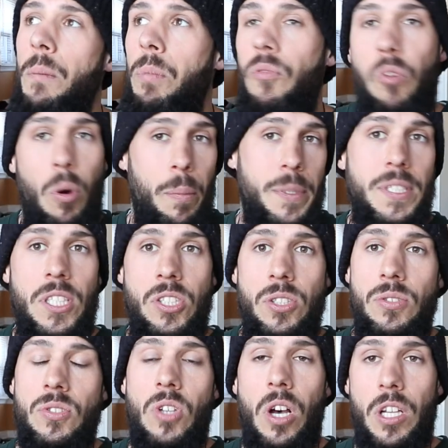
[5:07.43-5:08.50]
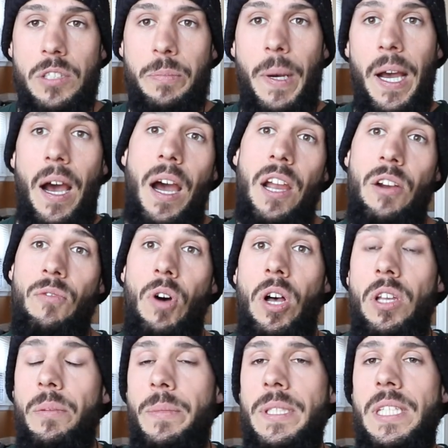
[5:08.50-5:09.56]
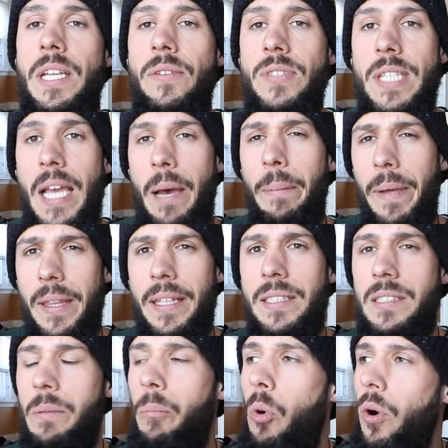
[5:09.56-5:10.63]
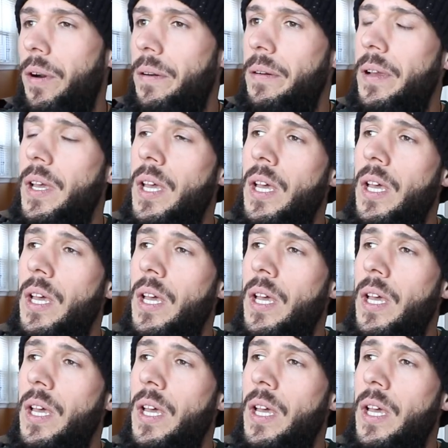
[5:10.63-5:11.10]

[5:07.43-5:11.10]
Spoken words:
performance issues caused by higher volume in TFC app, I think is important.